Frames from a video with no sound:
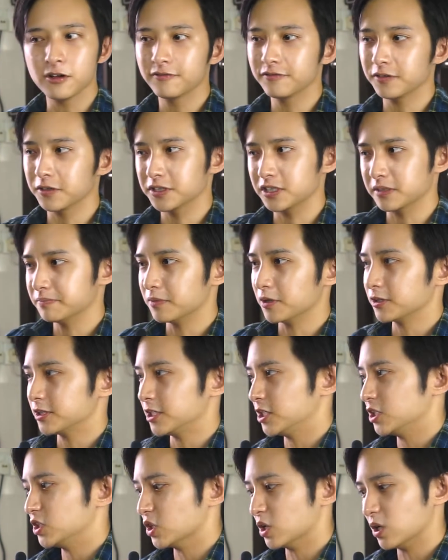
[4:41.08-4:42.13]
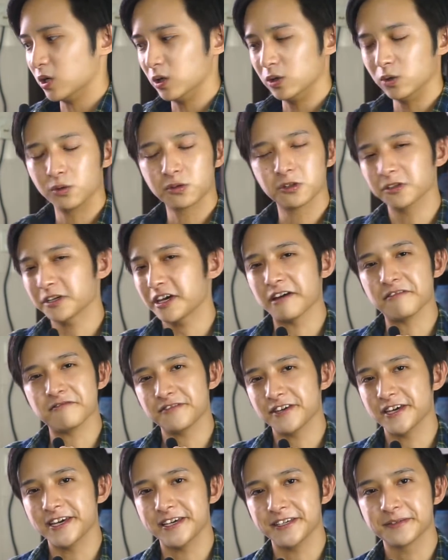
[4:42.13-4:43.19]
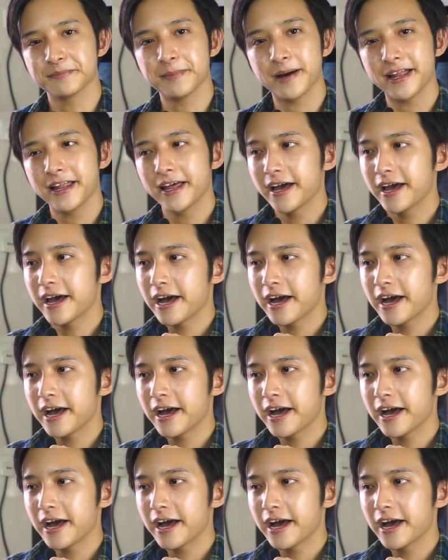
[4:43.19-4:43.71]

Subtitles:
for supporting your local cafes, but